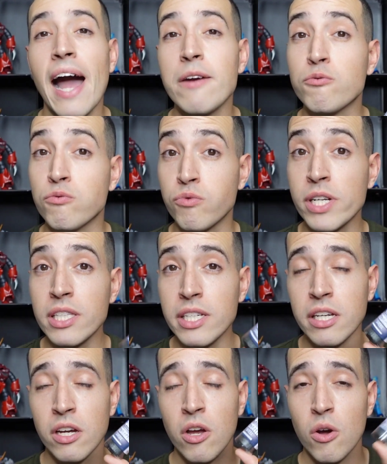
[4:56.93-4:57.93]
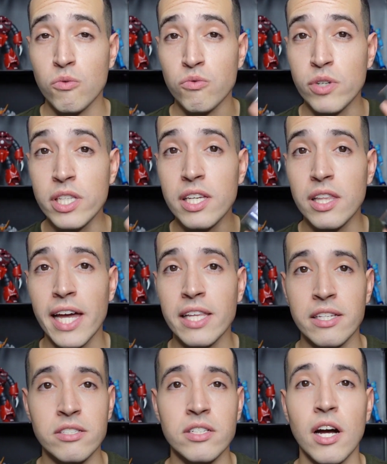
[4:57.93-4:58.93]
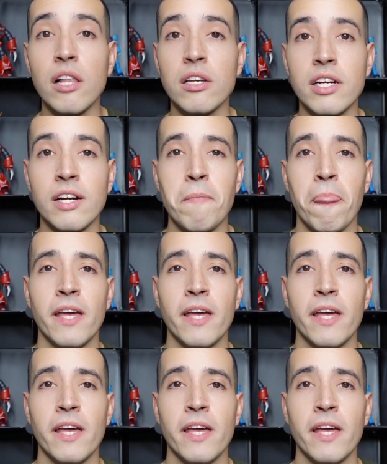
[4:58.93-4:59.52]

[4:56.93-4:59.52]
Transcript: I really really like this color.